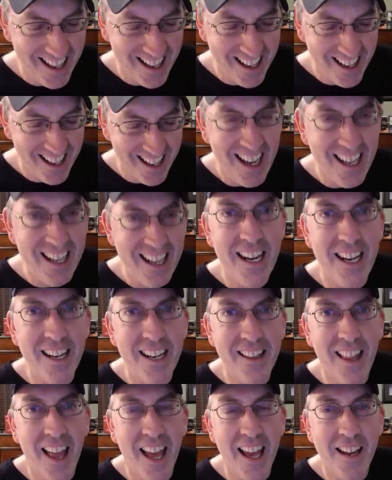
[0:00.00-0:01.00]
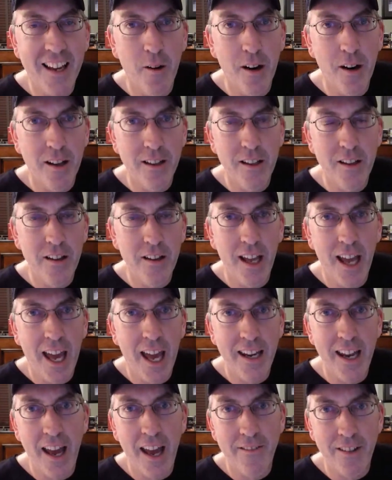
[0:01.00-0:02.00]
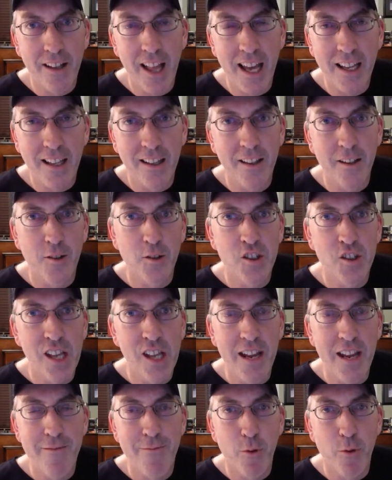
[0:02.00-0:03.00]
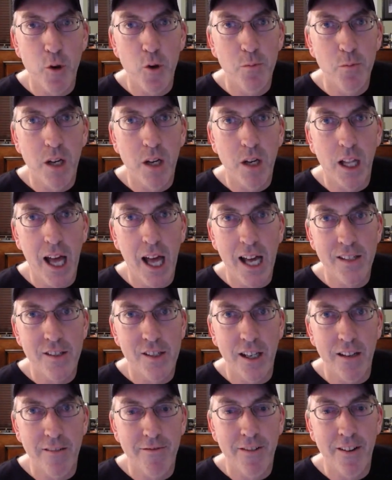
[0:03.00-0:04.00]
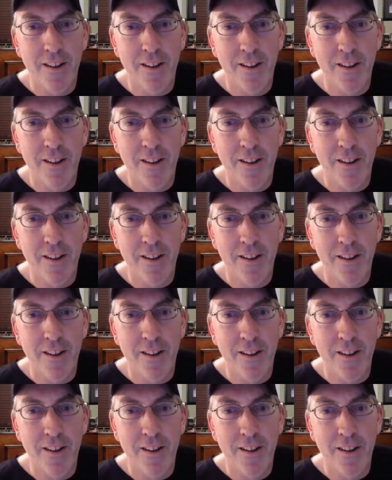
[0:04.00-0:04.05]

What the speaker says: He needed you had to have a little safe room closet for